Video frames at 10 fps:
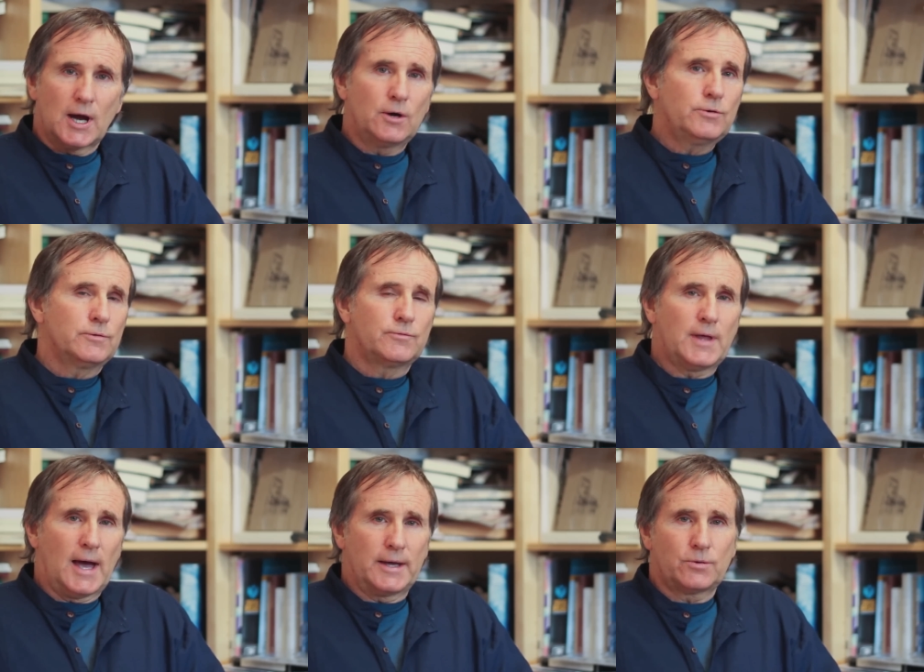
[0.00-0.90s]
out of
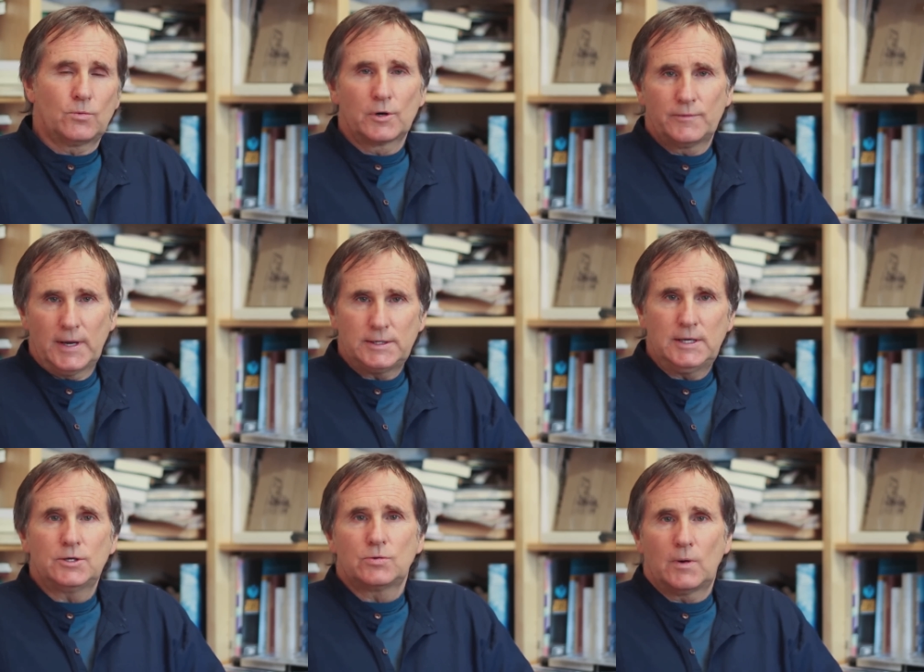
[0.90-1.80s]
that War of
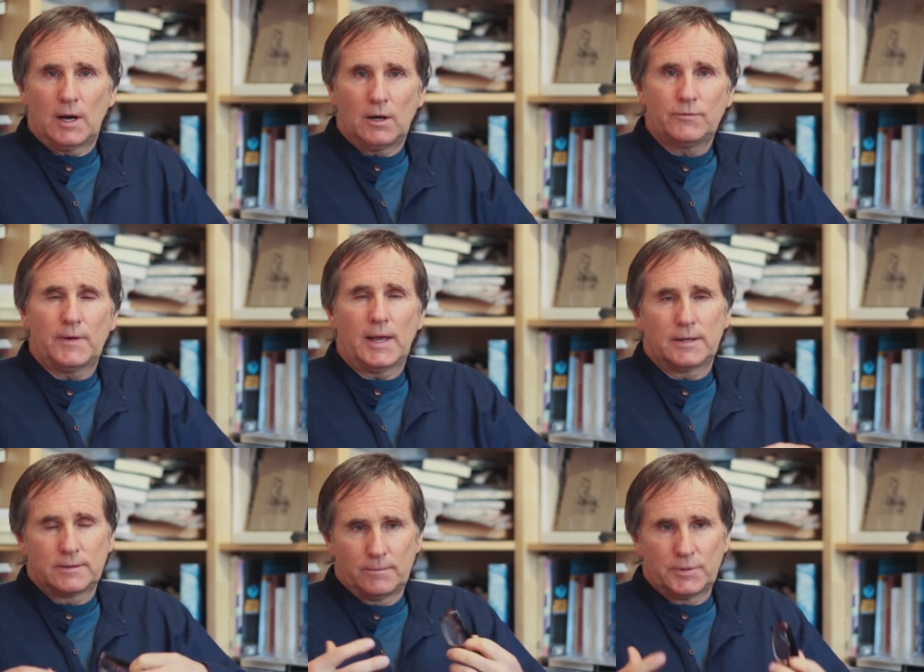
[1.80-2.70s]
1812
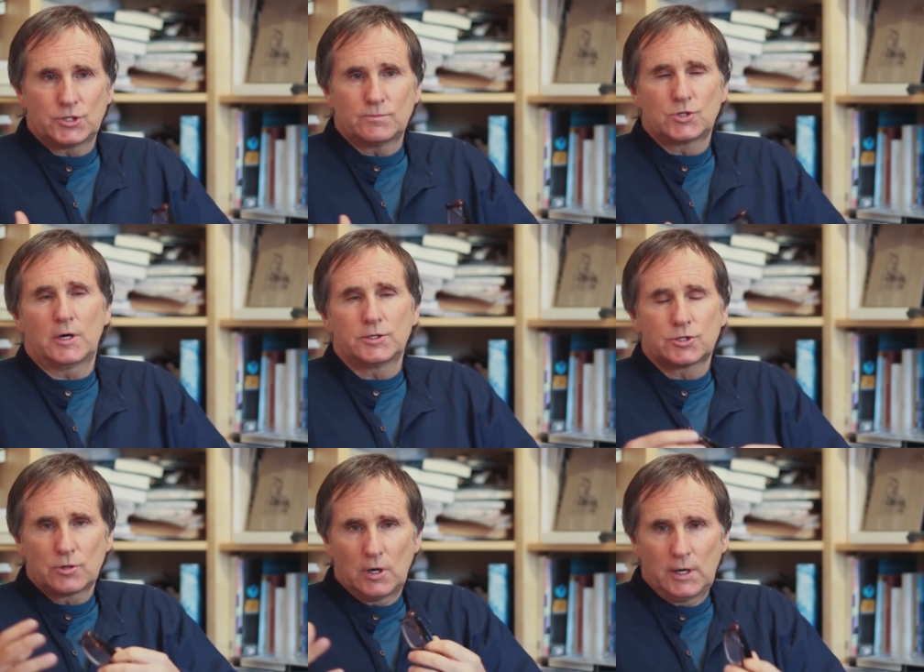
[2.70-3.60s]
and Bishop John
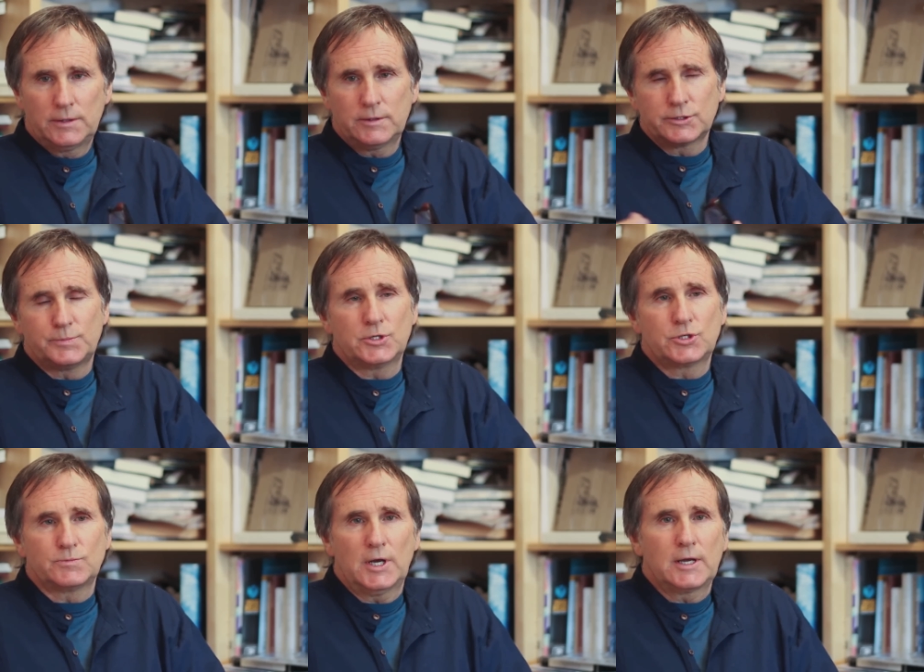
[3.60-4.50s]
Strawn, there's
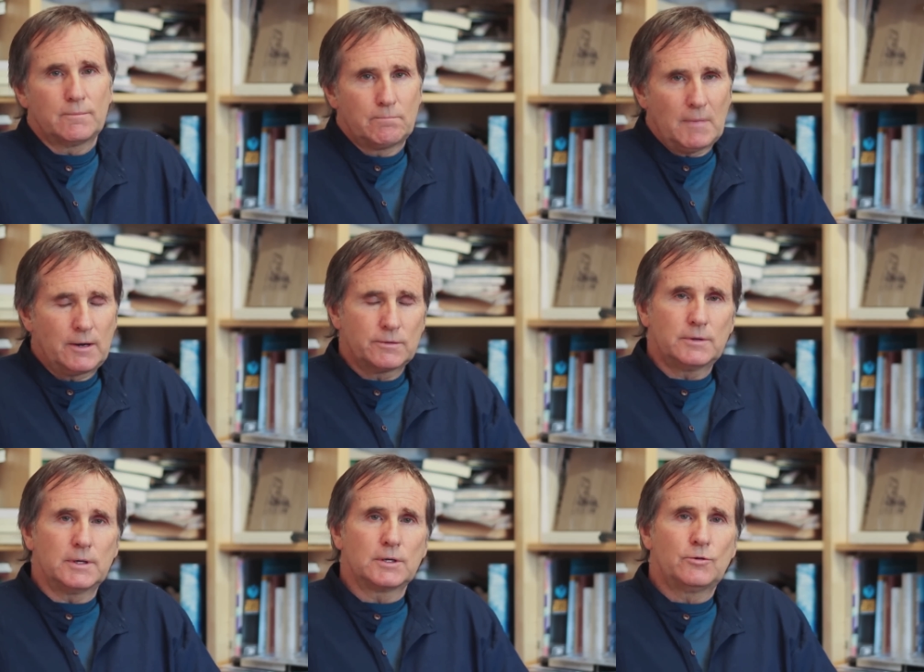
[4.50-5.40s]
Bishop Jacob
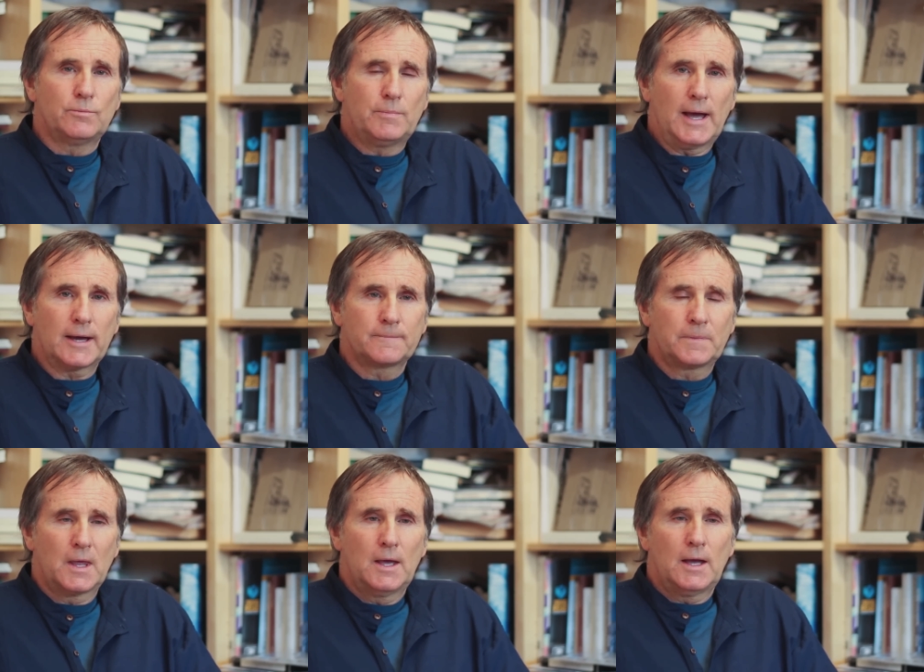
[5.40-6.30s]
Mountain in Quebec,
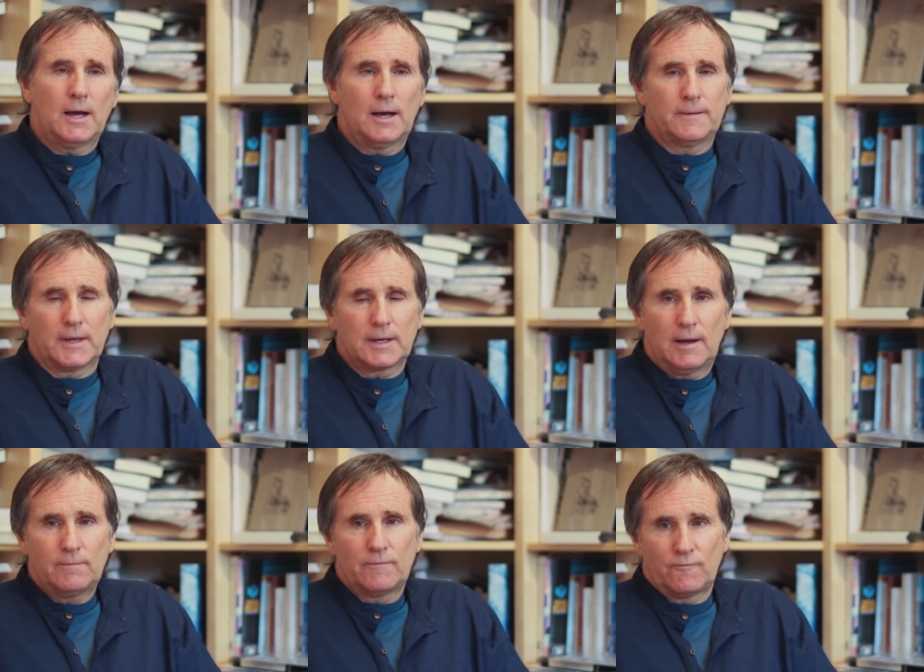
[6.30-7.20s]
that
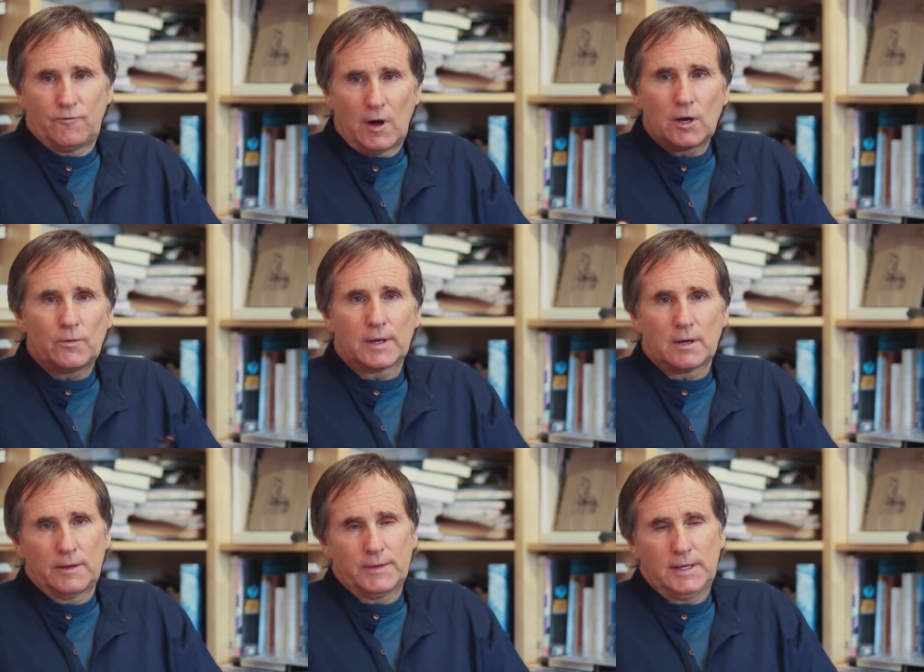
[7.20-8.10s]
come following
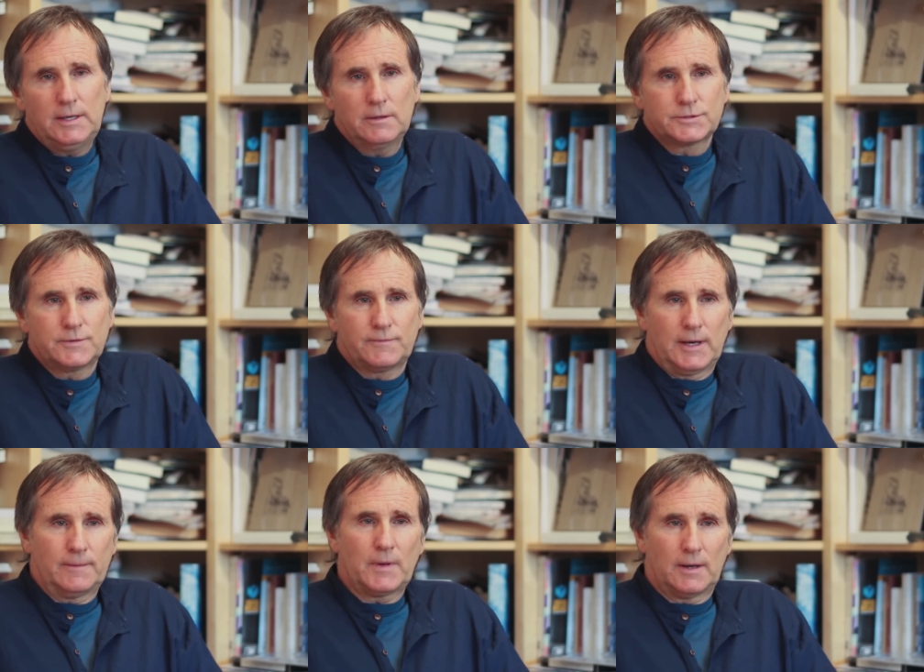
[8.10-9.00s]
on the heels of
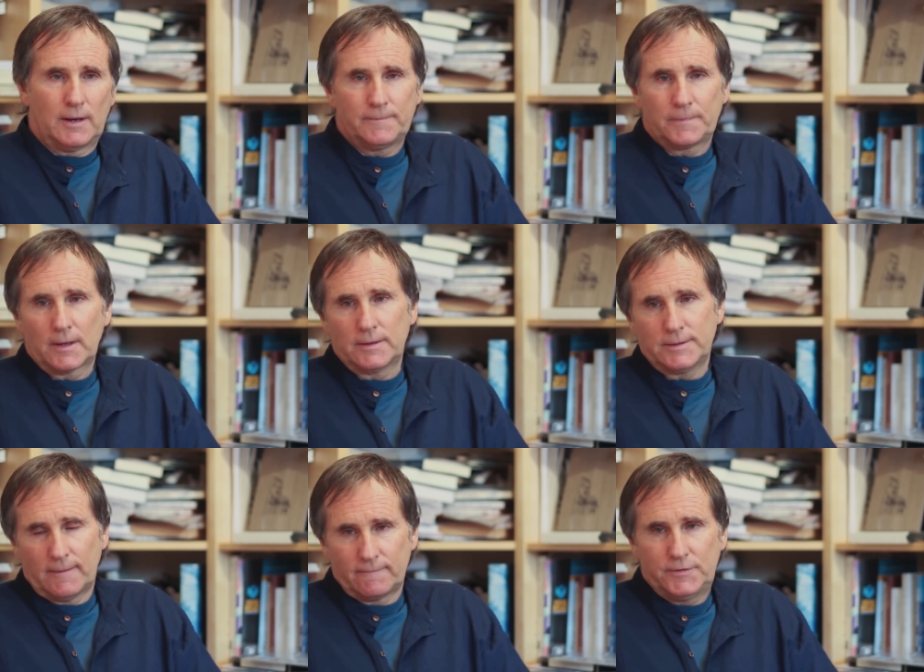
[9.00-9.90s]
them
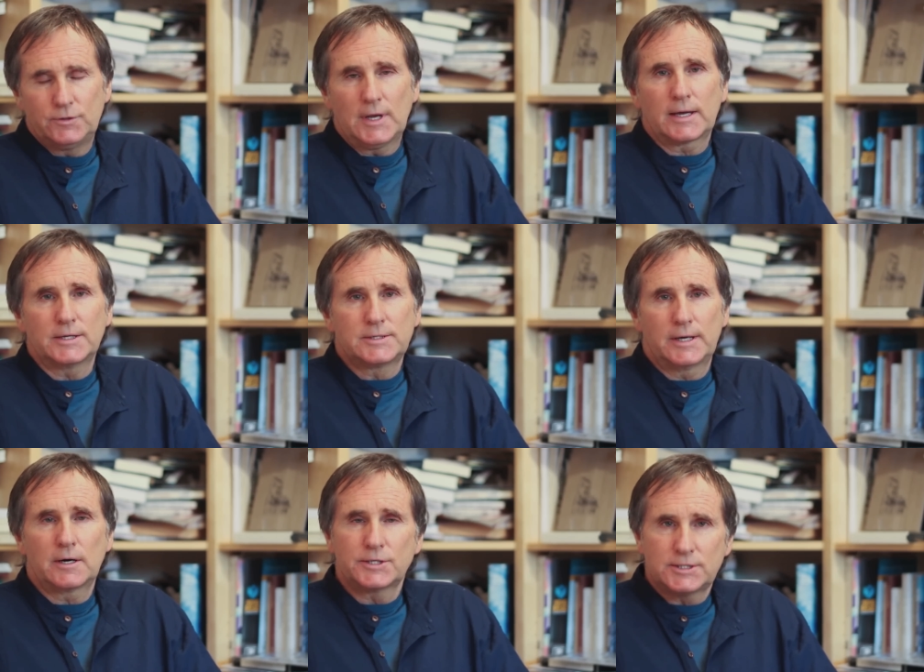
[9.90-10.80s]
a few decades
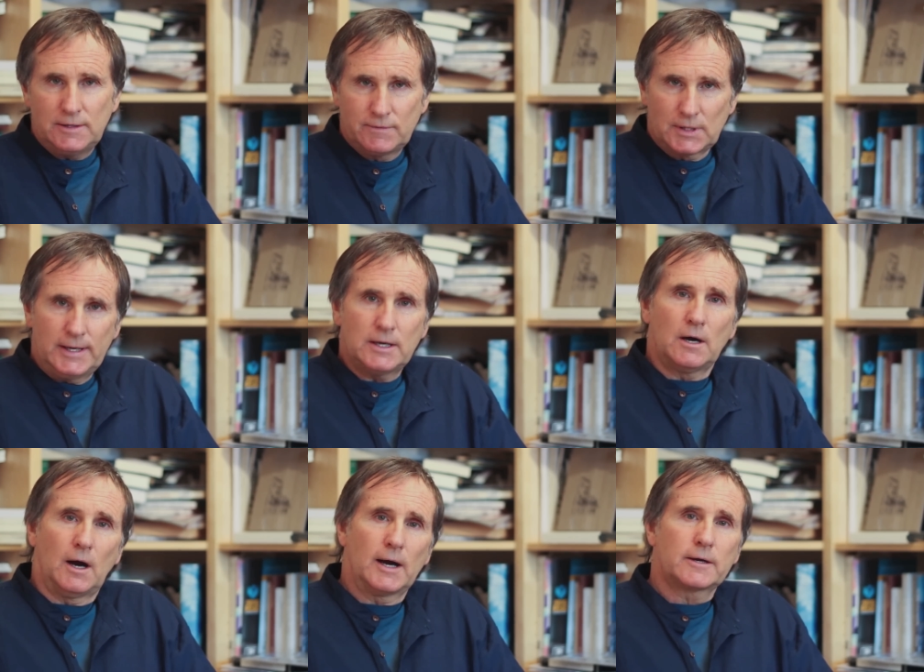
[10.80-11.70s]
later are Stephen
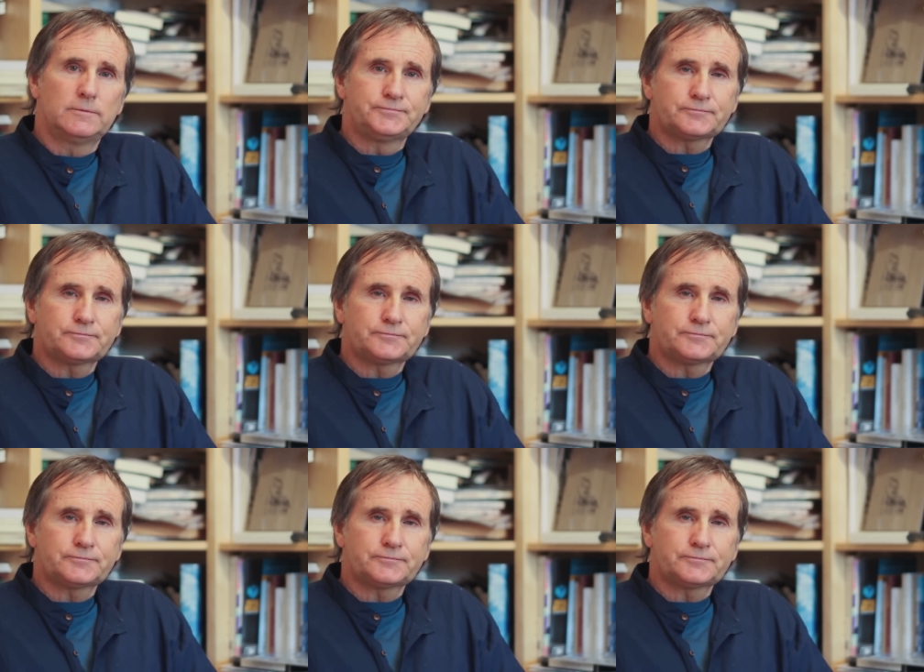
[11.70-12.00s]
Leacock